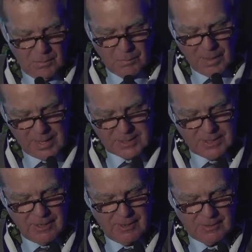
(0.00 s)
When I
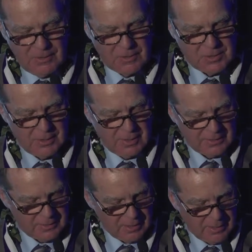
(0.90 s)
started coaching
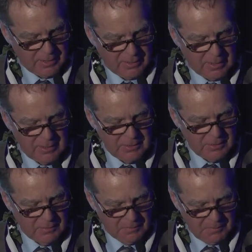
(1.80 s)
at
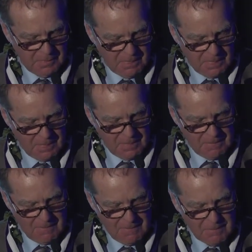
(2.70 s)
NU,
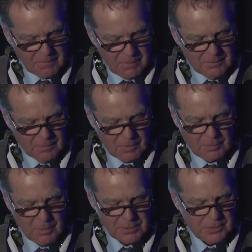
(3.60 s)

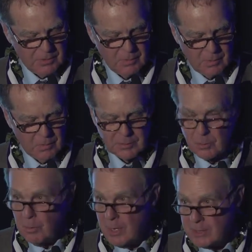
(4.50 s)
Northwestern was
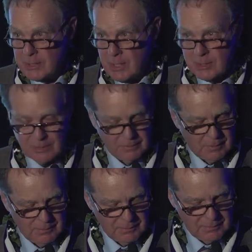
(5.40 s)
a way
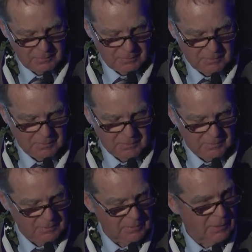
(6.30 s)
station.
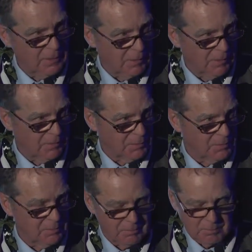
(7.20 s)

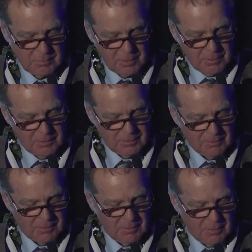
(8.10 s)
As
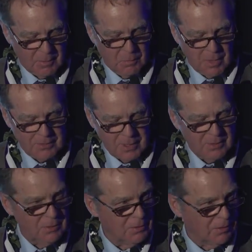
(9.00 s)
you went to
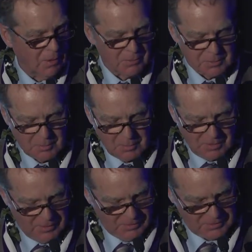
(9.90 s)
NU to go
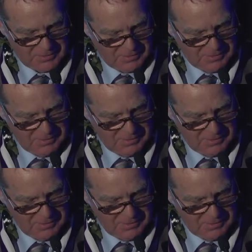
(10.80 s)
somewhere else.